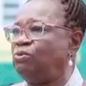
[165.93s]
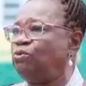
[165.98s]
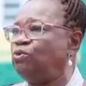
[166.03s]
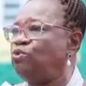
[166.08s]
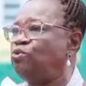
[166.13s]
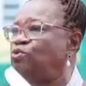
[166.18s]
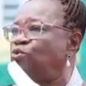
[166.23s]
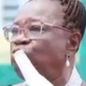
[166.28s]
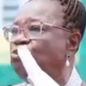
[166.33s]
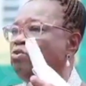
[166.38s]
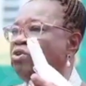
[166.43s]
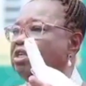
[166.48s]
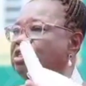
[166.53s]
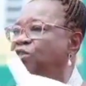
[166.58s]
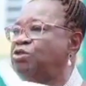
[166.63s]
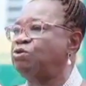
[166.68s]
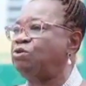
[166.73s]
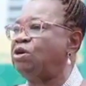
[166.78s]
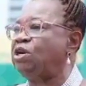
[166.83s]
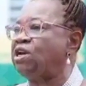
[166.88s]
who
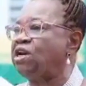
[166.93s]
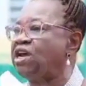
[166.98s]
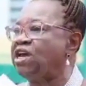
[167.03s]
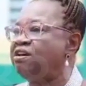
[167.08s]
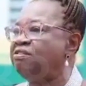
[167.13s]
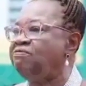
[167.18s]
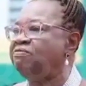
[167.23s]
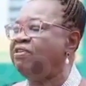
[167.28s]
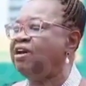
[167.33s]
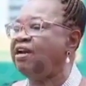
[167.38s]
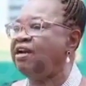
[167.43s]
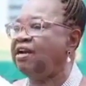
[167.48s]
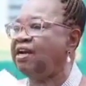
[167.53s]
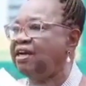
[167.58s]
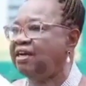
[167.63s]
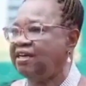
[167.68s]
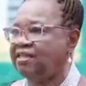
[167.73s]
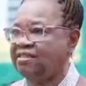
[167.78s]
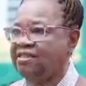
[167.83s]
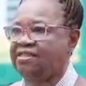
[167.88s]
want to leave a
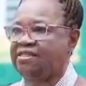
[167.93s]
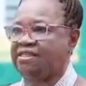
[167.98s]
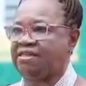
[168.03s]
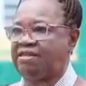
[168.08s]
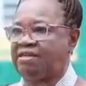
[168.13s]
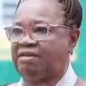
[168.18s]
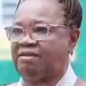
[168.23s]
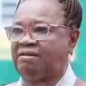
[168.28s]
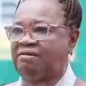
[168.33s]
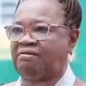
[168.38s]
legacy,